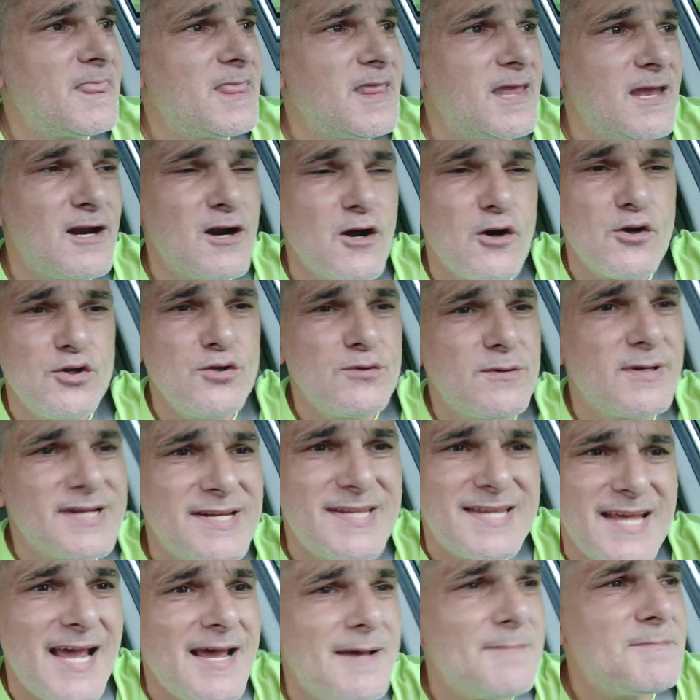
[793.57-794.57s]
you know you
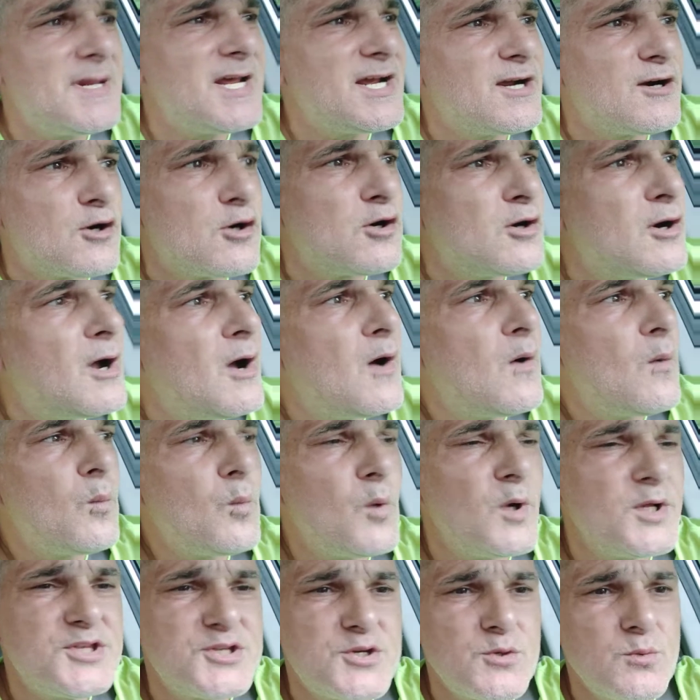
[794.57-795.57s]
could damn near
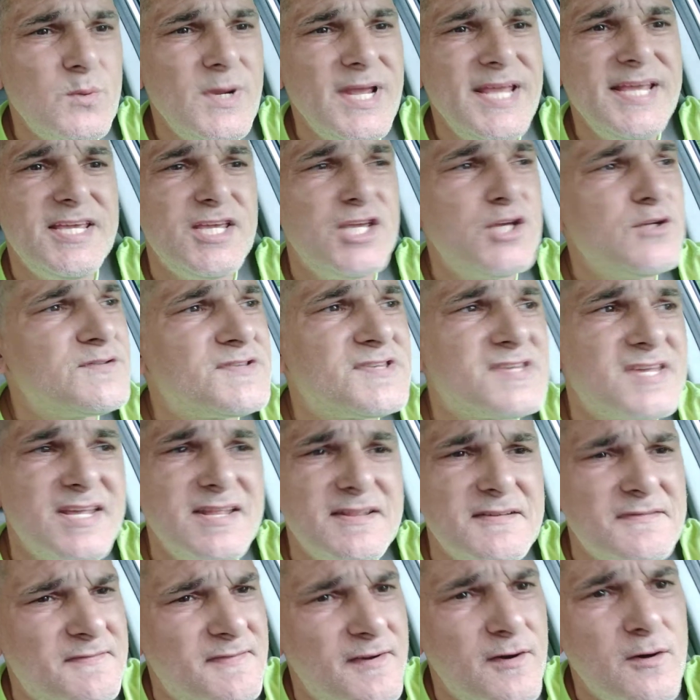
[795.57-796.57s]
once a week you'd see
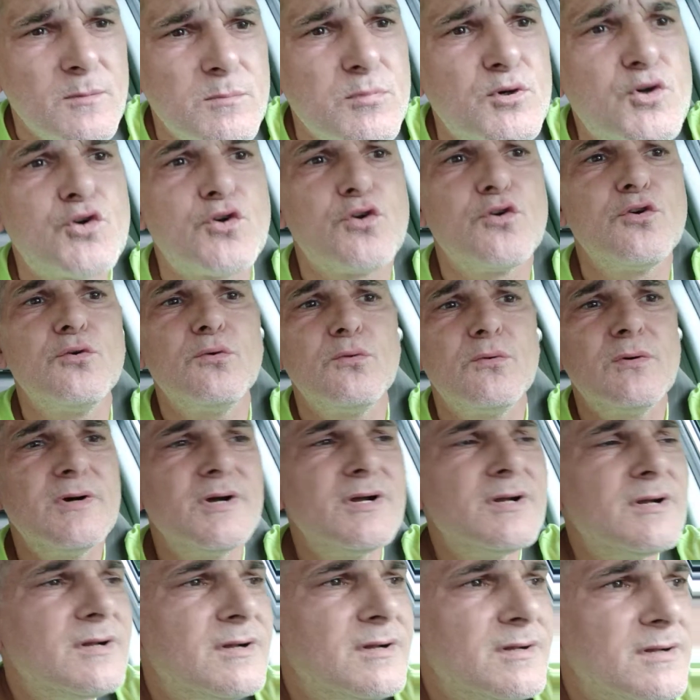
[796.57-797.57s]
the film crew
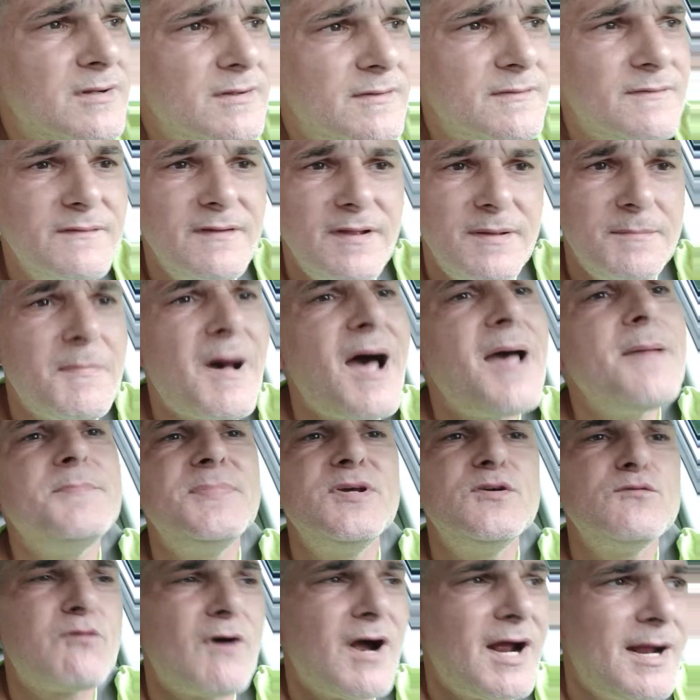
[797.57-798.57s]
it might
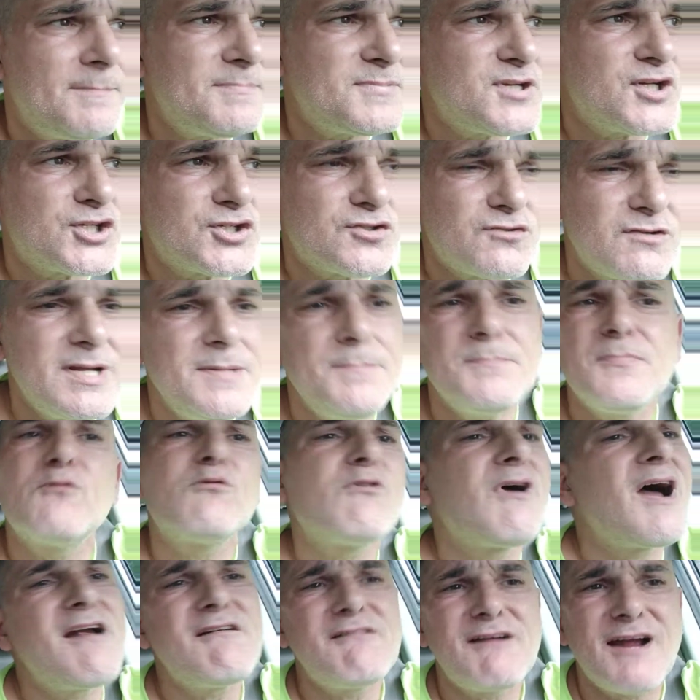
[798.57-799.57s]
be right up the street but
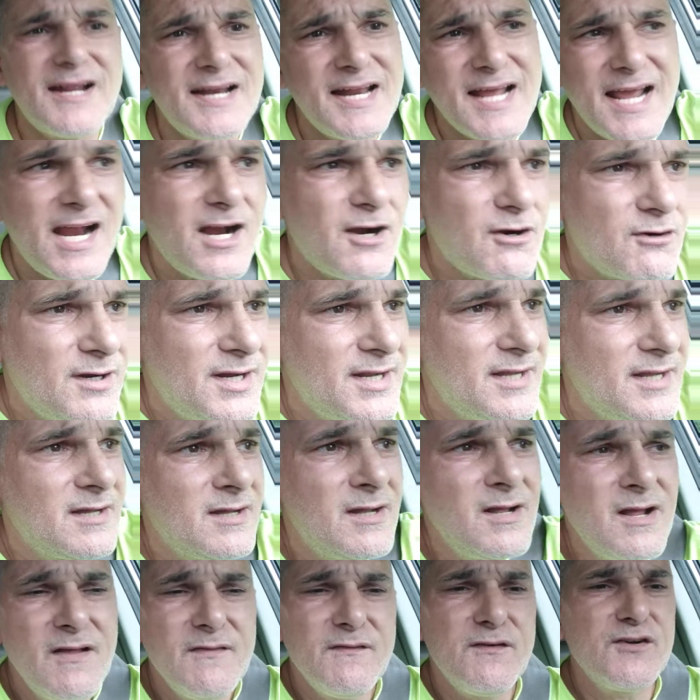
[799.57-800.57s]
right around the area
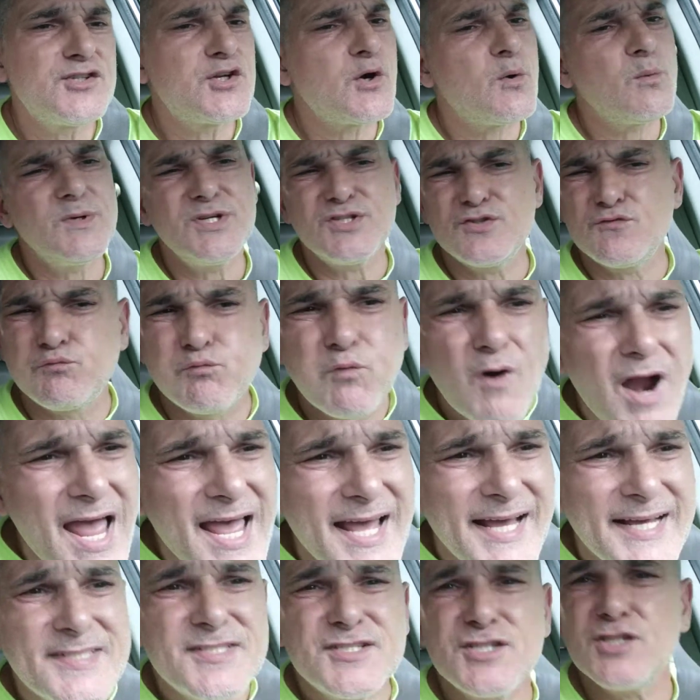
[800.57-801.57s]
there's always
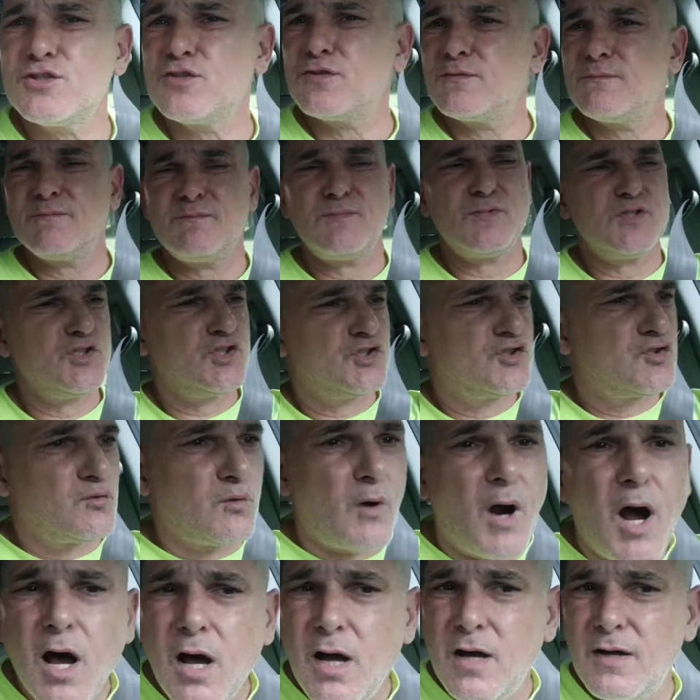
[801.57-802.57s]
wrecks
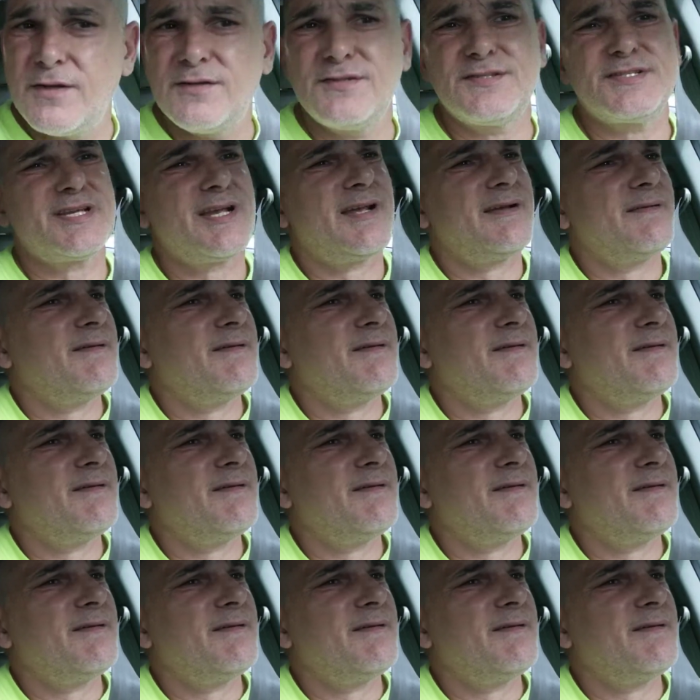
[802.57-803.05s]
drugs